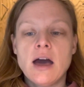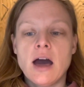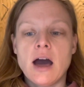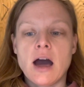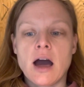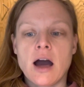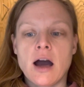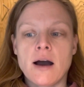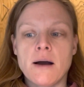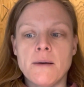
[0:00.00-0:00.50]

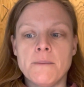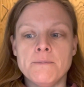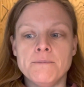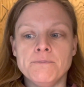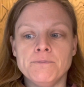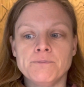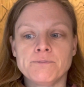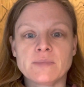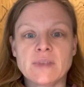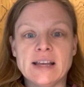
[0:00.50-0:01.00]

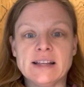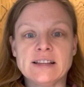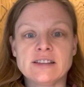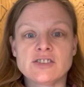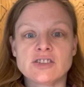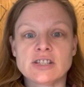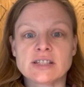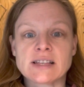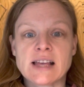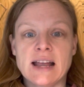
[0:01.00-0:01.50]
It's
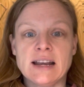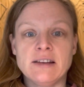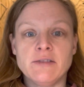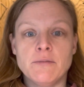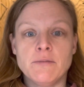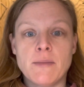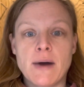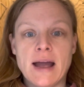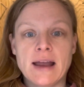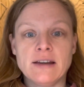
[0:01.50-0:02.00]
just kind
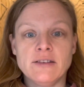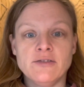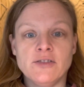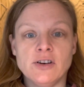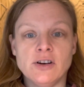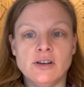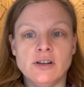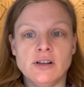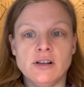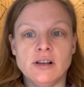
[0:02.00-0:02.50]
of
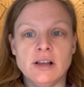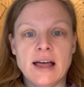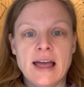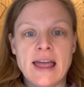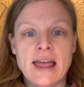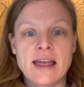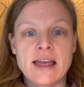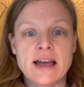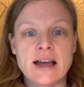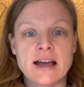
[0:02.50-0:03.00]
mindful
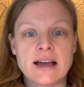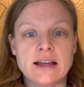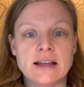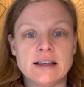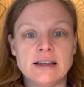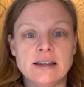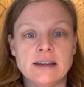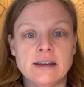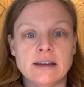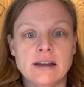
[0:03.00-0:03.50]

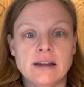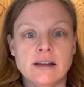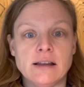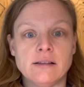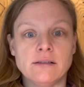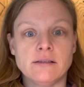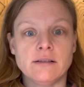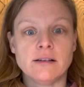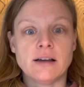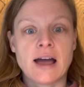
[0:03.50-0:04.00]
and
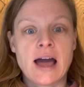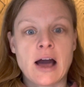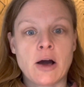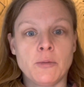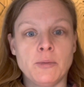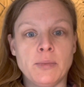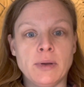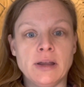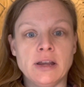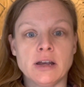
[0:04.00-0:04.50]

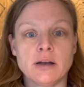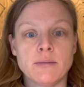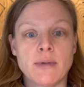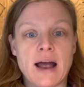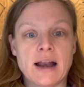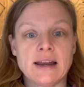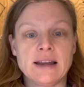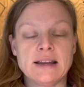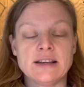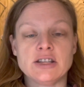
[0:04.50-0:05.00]
helping your
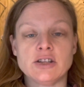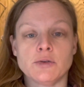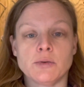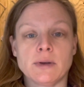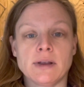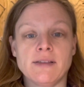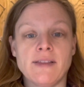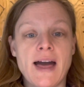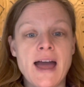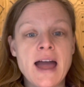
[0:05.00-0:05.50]
body to
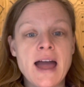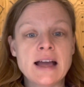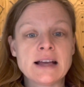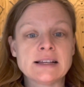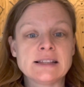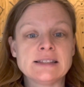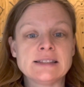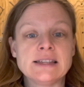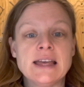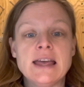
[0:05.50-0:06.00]

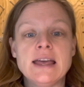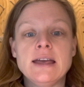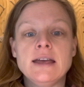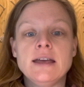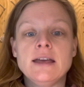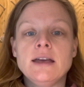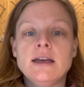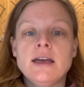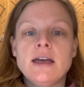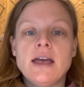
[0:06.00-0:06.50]
relax
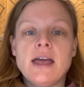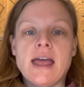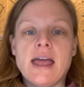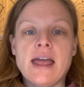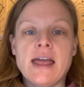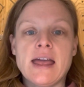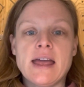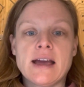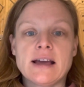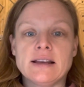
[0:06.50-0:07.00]

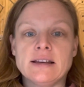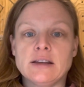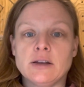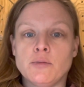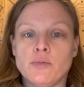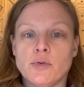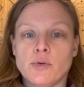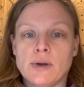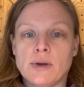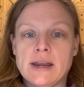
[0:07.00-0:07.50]
and
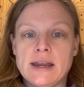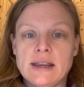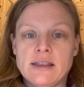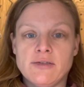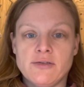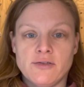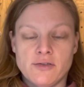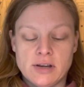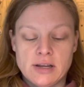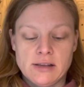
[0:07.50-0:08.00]
breathe
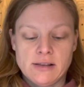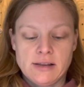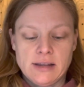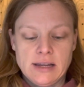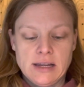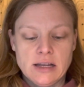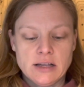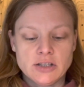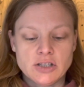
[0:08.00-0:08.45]
freely.